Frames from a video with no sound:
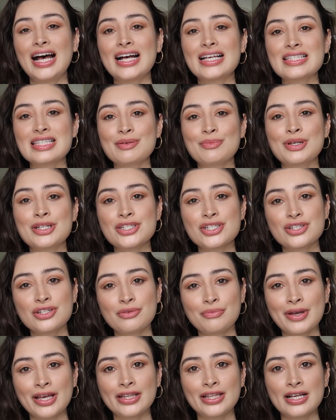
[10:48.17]
As I mentioned
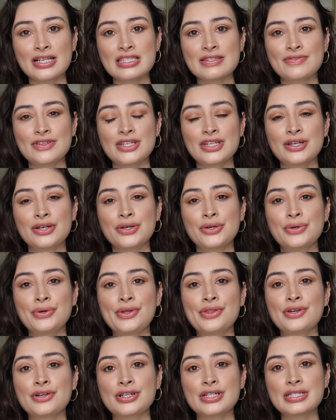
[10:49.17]
in my last
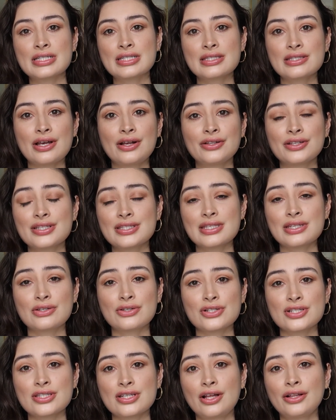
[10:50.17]
video, there is solace in
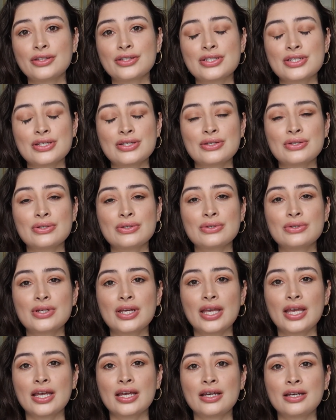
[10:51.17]
your solitude,
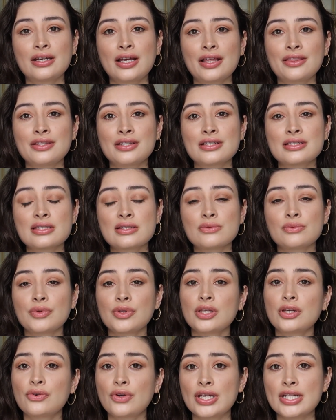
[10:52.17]
and I think it's a
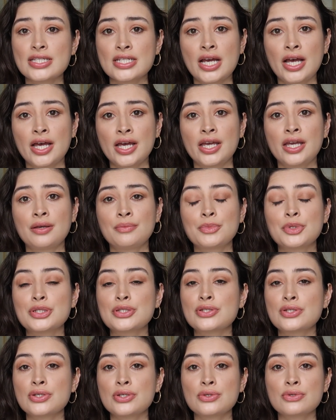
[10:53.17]
really great time
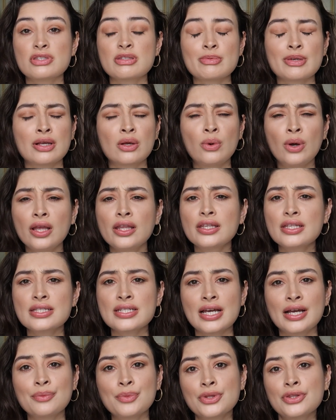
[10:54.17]
to spend quality
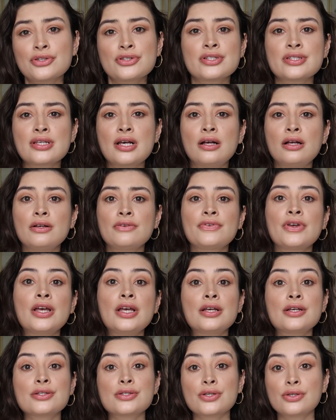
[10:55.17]
time with yourself,
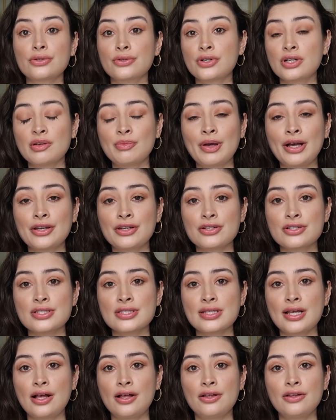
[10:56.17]
to learn about
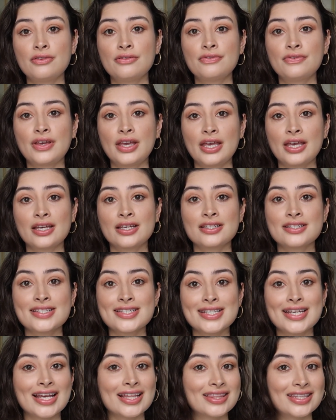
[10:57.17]
yourself, and
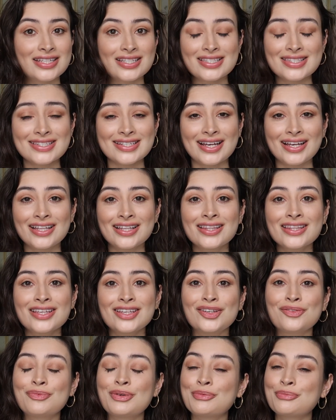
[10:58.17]
to get things done
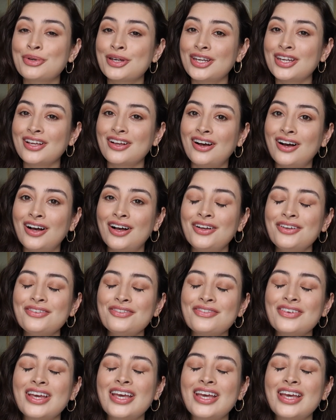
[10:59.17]
that you've been putting off.